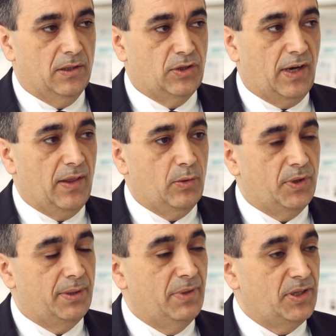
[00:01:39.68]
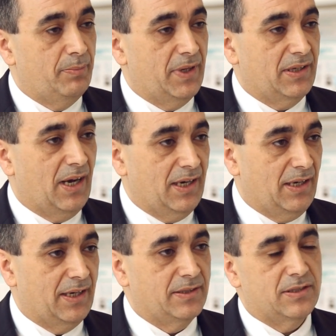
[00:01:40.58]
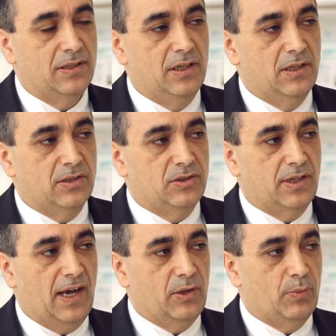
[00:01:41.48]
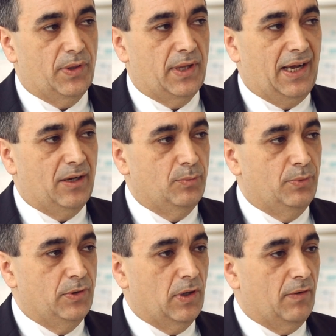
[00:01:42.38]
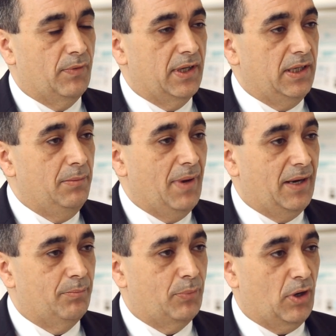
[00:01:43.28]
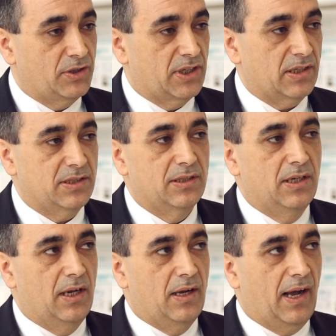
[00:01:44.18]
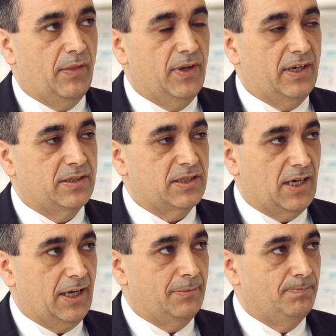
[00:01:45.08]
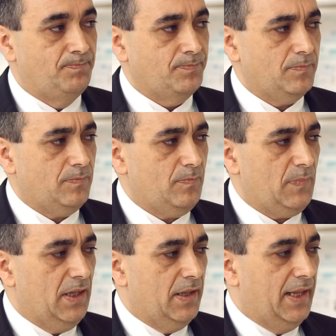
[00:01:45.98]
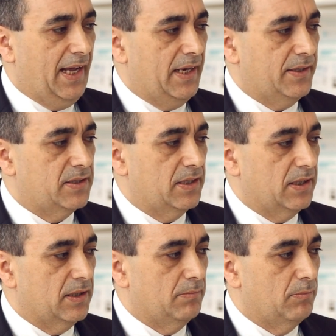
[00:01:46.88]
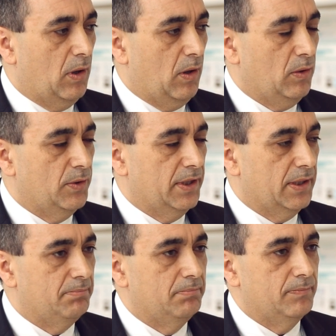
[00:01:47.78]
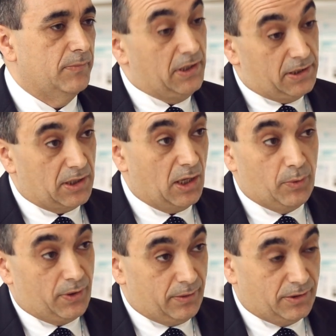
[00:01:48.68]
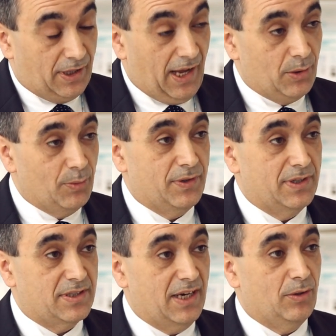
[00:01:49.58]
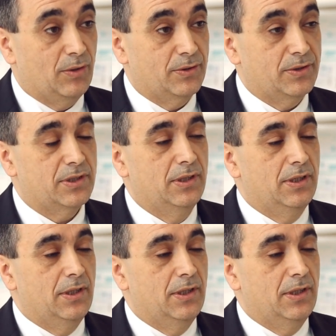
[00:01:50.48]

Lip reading: together with the MedRPET guidelines, together with the output of the EMAN project, I think it's time that all the ESR, together with the stakeholders,